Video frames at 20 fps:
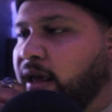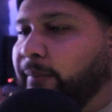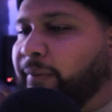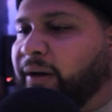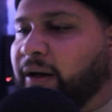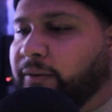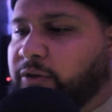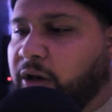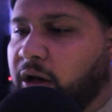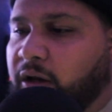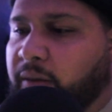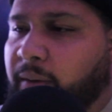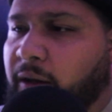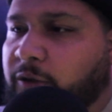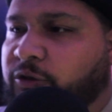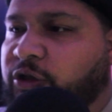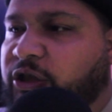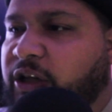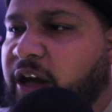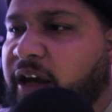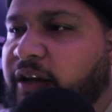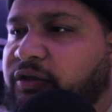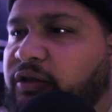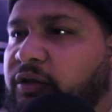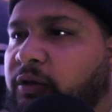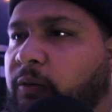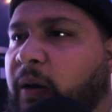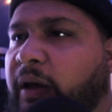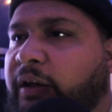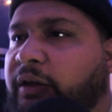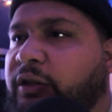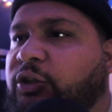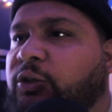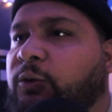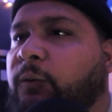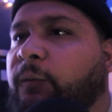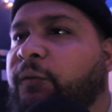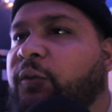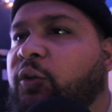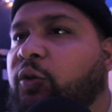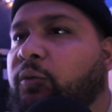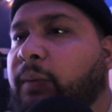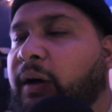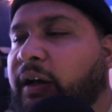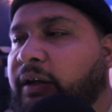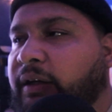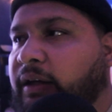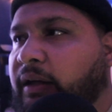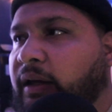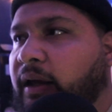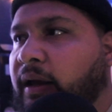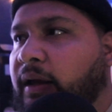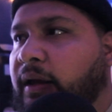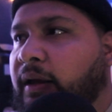But I'm talking about changing the way that you view money.